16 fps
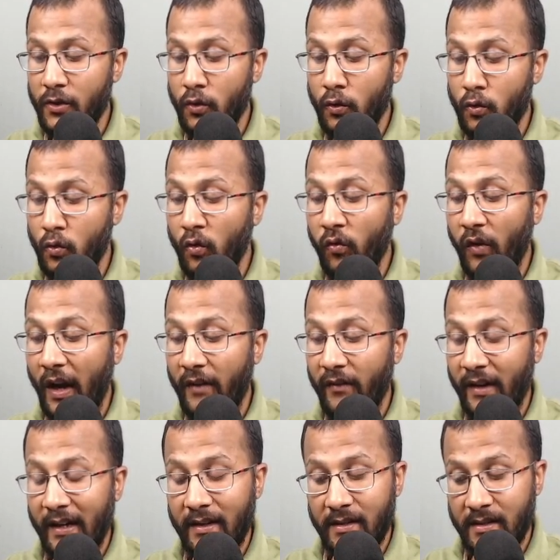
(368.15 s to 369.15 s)
So 2
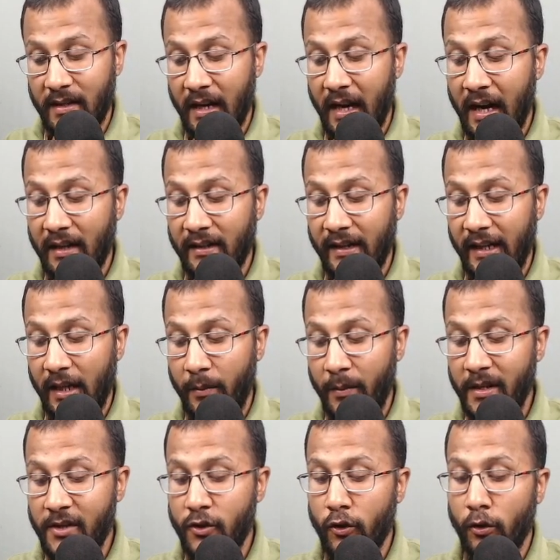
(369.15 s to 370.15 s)
5 8 are the
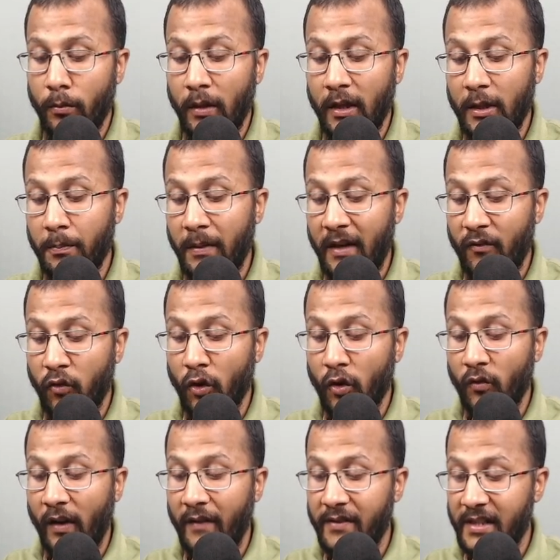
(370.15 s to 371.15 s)
elements. So you multiply
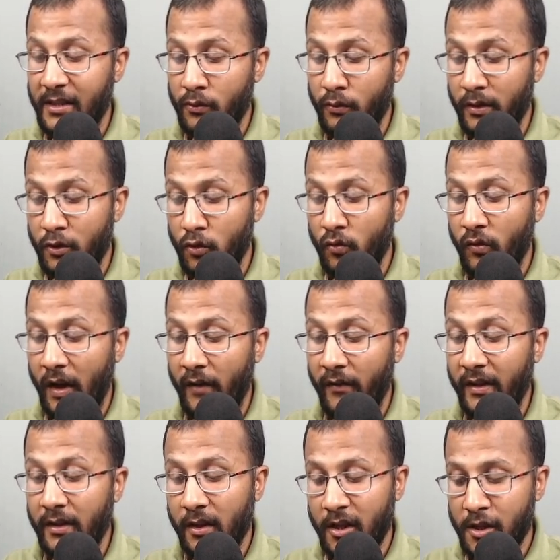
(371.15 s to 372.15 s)
4 5 6 with 2
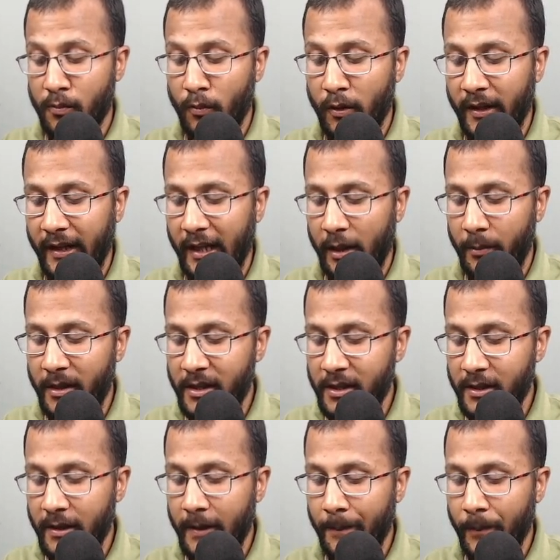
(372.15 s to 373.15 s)
5 8 corresponding
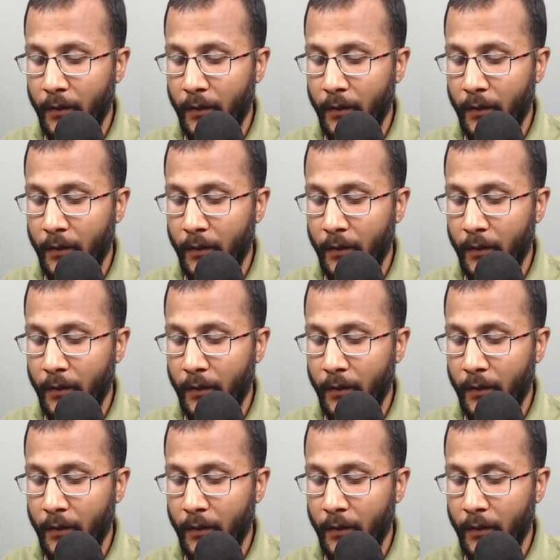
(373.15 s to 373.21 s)
elements.